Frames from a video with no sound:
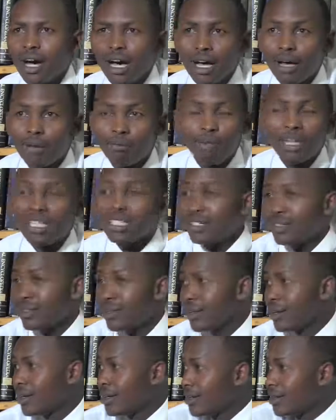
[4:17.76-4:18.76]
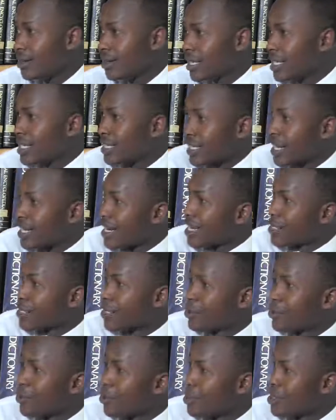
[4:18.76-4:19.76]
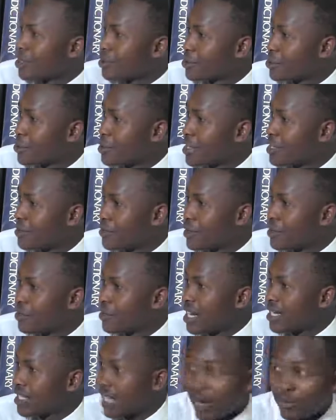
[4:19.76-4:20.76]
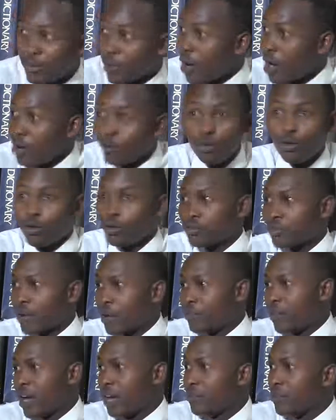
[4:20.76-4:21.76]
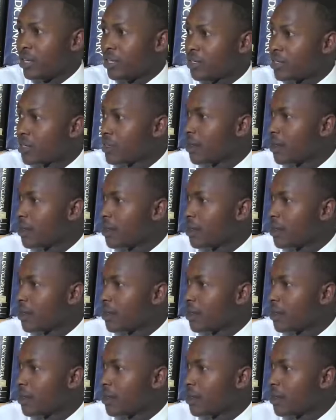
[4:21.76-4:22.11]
But the teacher doesn't know the students very much. I'm the one who knows my bedmate.